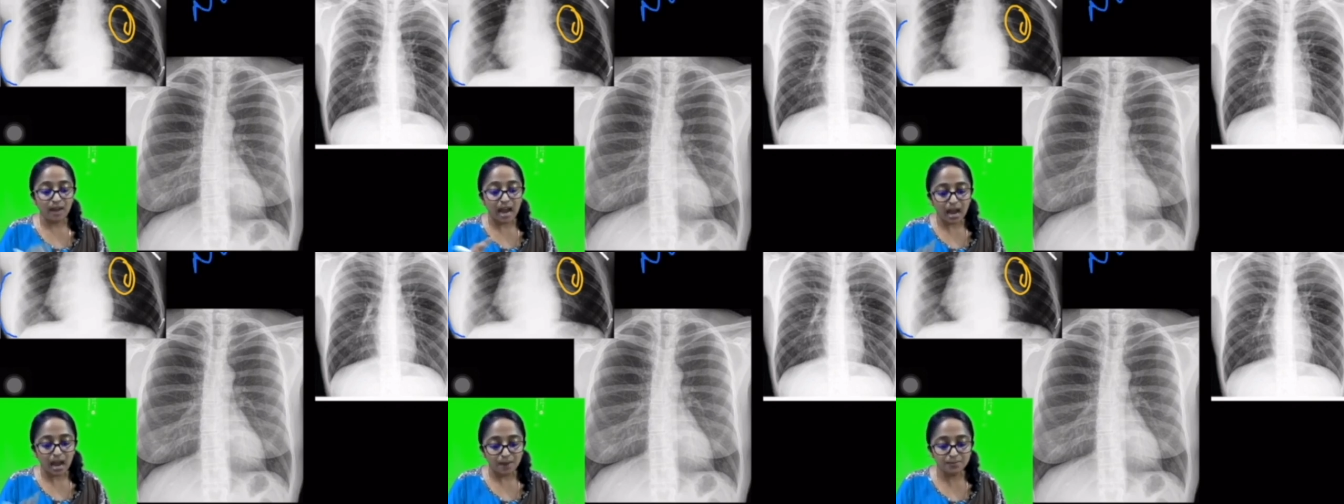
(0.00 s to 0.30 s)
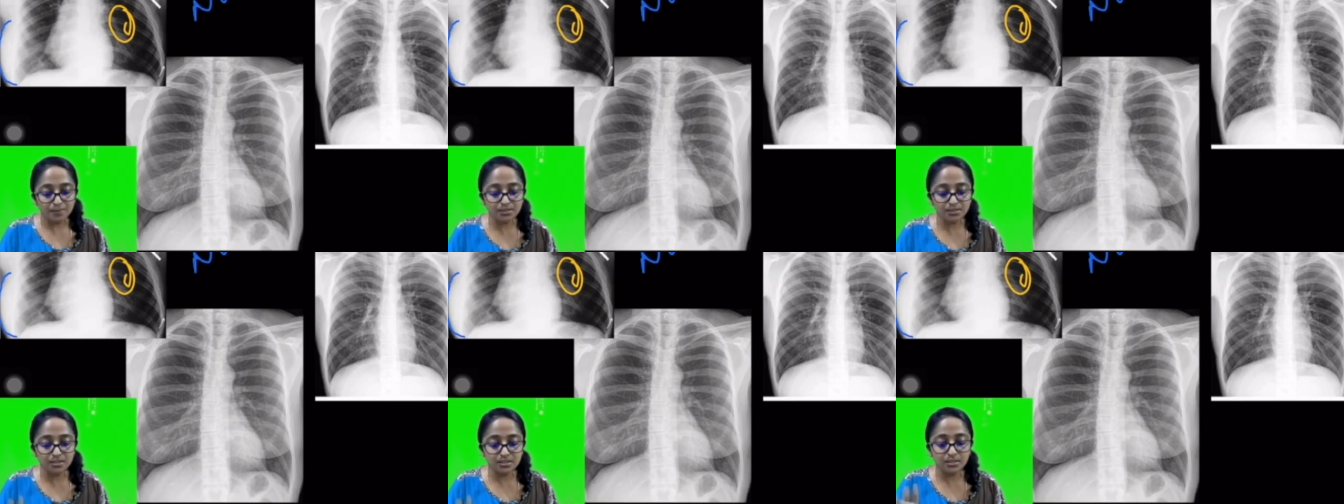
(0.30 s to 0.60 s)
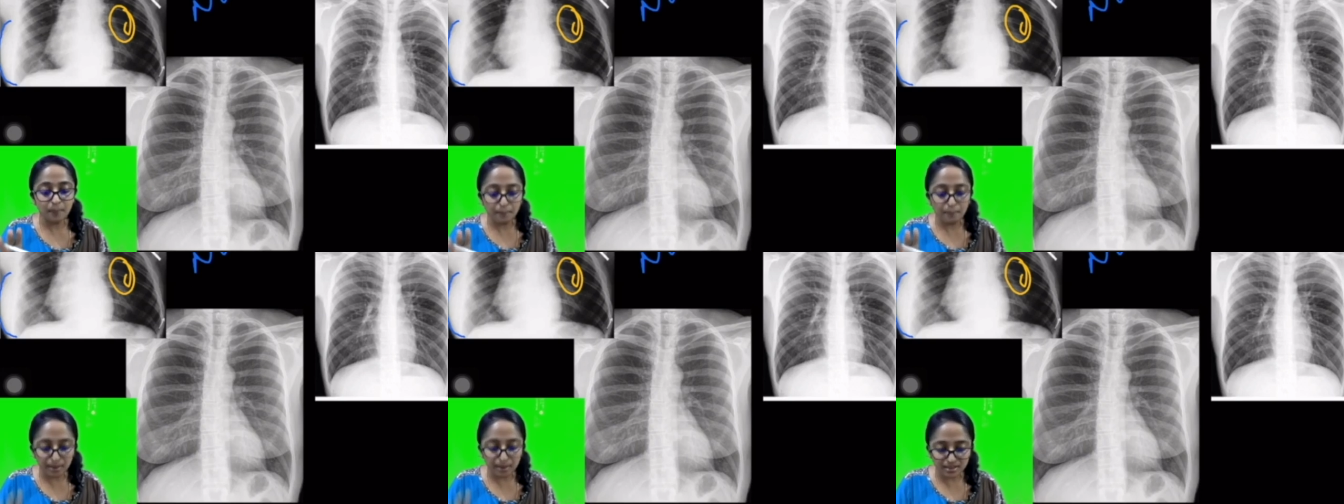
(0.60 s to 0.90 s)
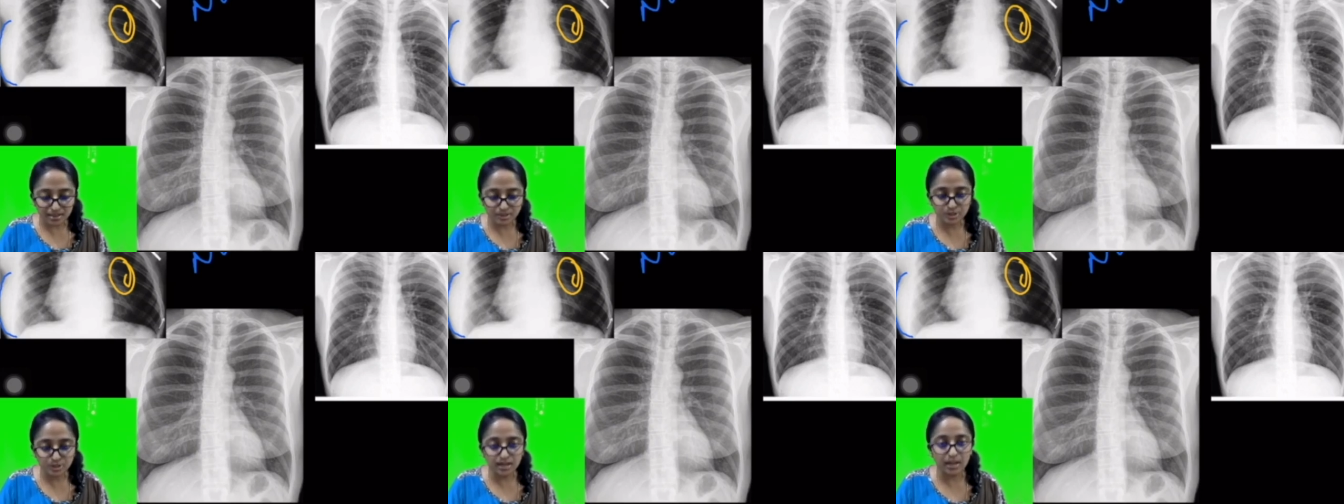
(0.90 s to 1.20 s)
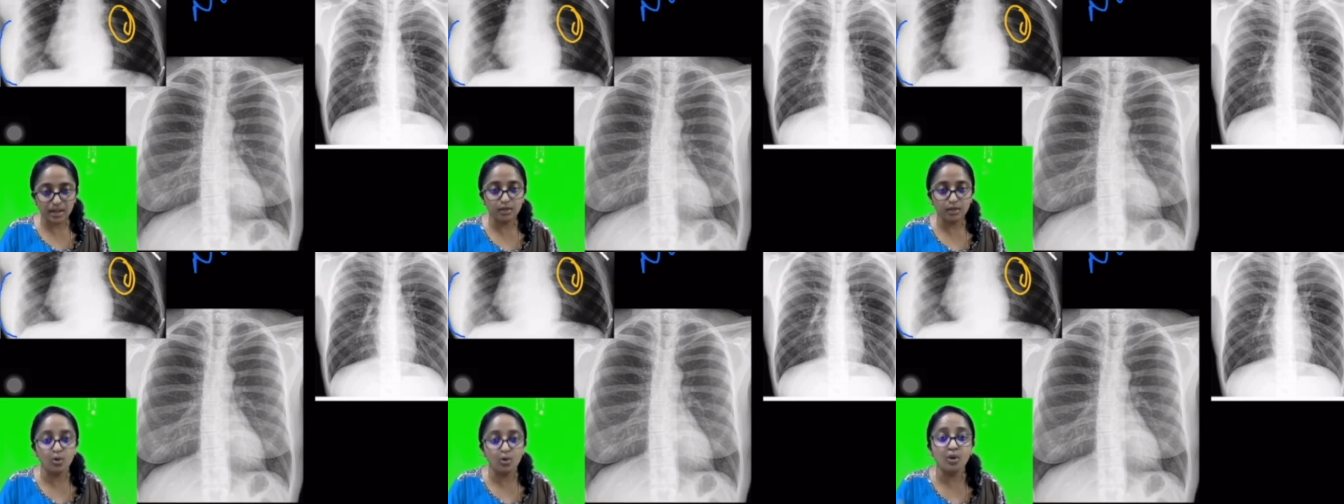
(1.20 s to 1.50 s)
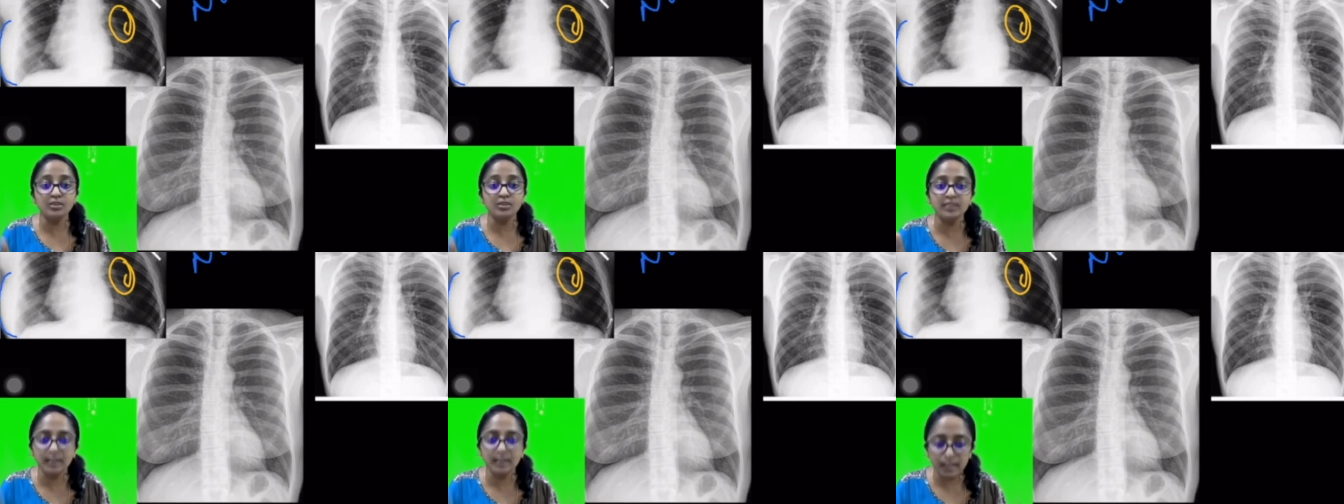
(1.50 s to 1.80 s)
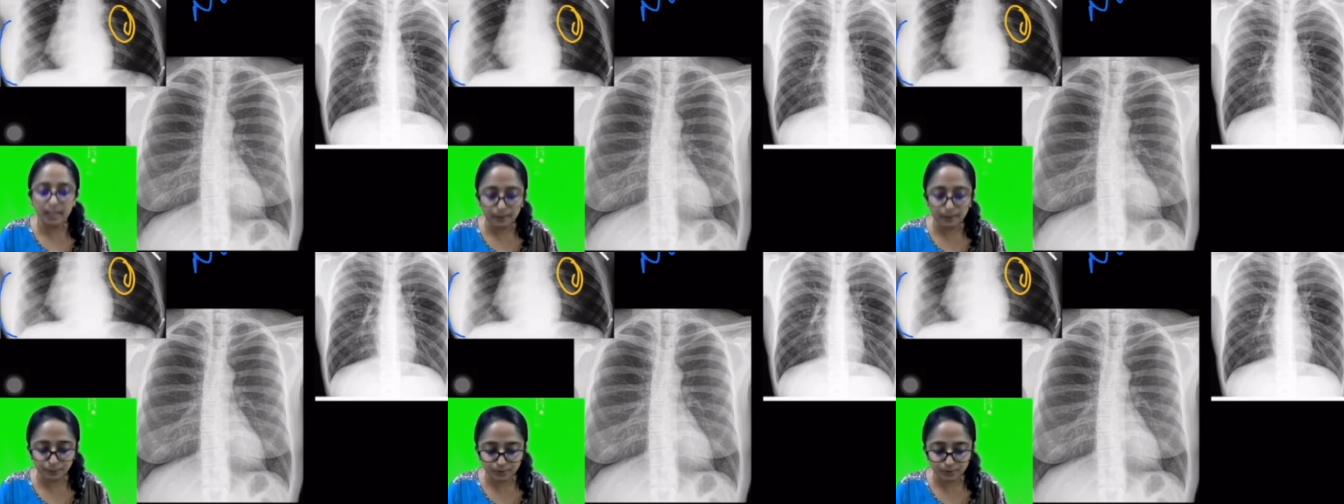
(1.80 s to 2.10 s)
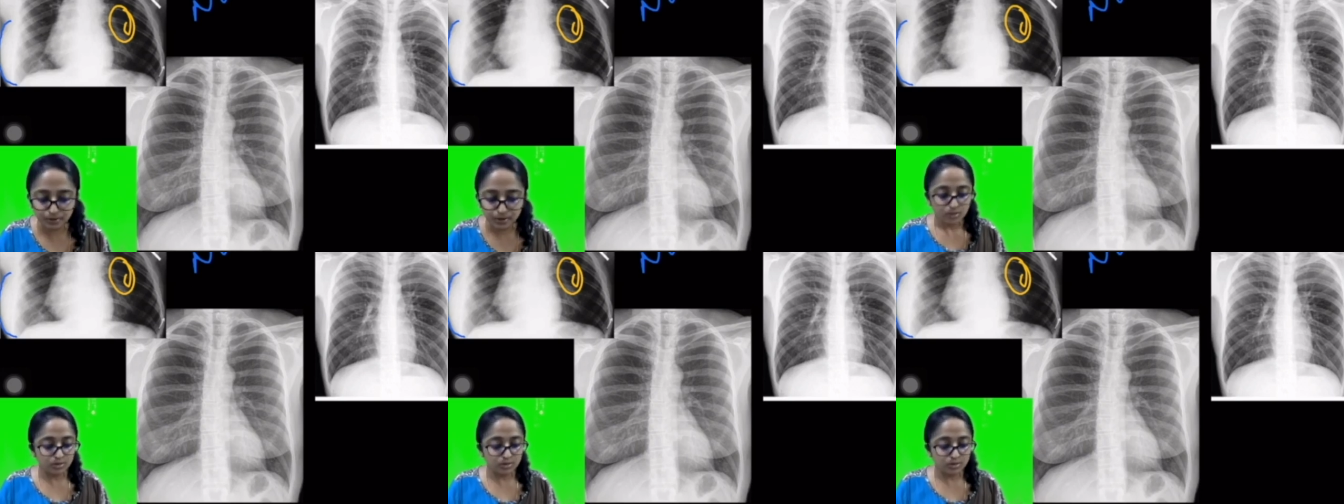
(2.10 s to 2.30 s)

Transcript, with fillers: absent breast shadow on the left.